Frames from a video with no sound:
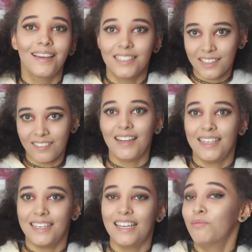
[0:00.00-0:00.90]
it's
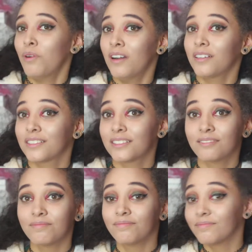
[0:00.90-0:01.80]
great. It works,
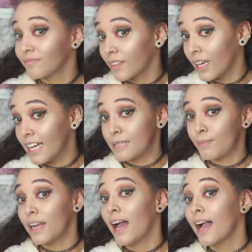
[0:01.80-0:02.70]
it's
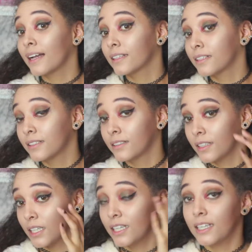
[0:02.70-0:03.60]
black.
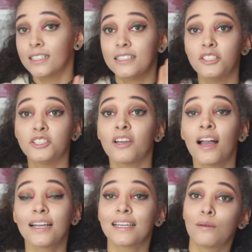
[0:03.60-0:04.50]
It didn't
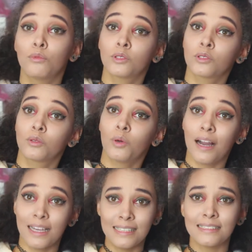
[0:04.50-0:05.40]
drag, it was
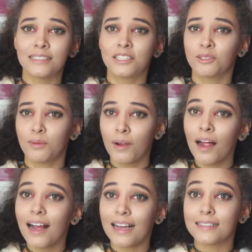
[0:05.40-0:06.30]
quite easy to
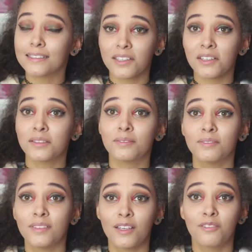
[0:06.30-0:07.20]
apply, so
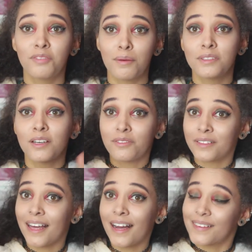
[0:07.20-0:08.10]
thumbs up for
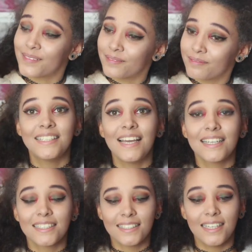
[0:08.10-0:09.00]
that. The
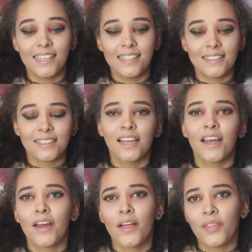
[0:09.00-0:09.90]
next is
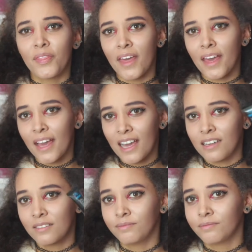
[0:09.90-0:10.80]
their
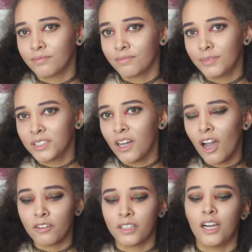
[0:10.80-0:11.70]

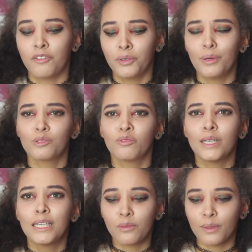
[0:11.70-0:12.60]
mascara. I thought it was
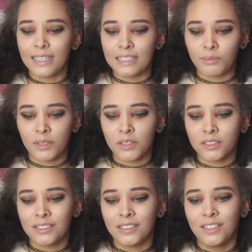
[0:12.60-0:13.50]
really weird
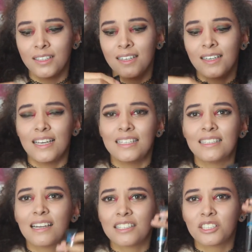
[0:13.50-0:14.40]
because it
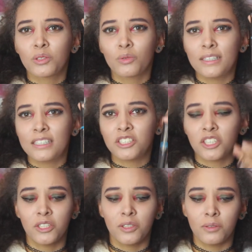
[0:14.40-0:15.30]
seemed like a squeezy
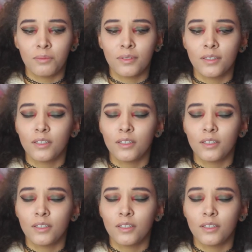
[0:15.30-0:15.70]
tube,